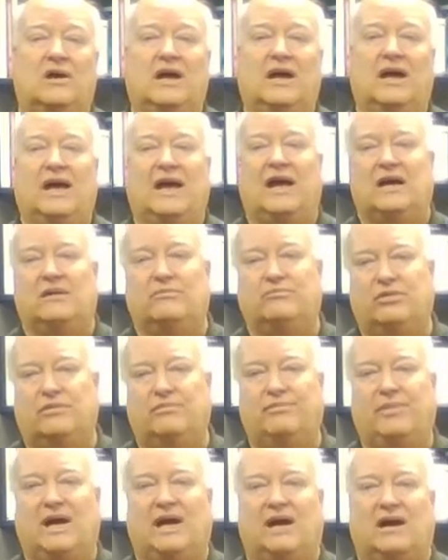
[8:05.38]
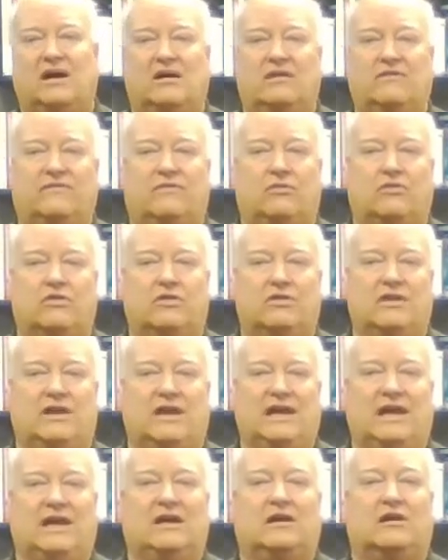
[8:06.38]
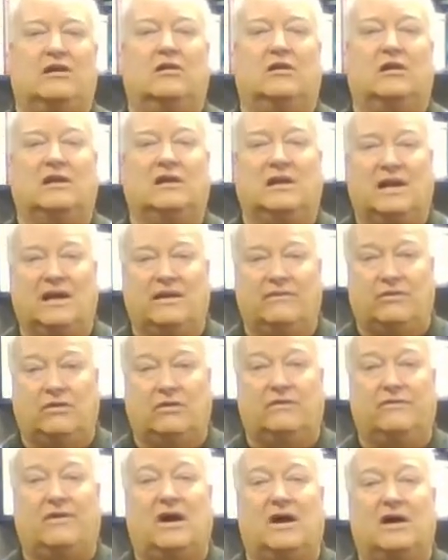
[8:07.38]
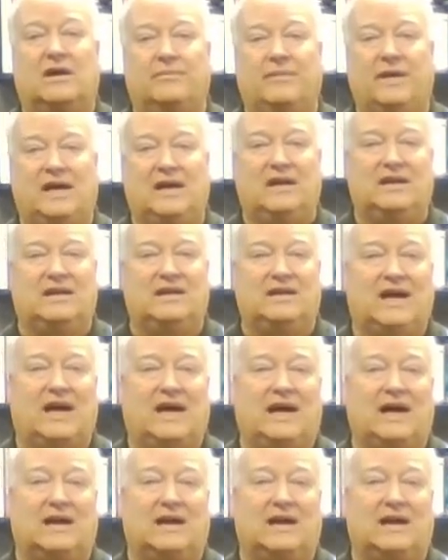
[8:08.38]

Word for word: and prepare for the current level of automated attack.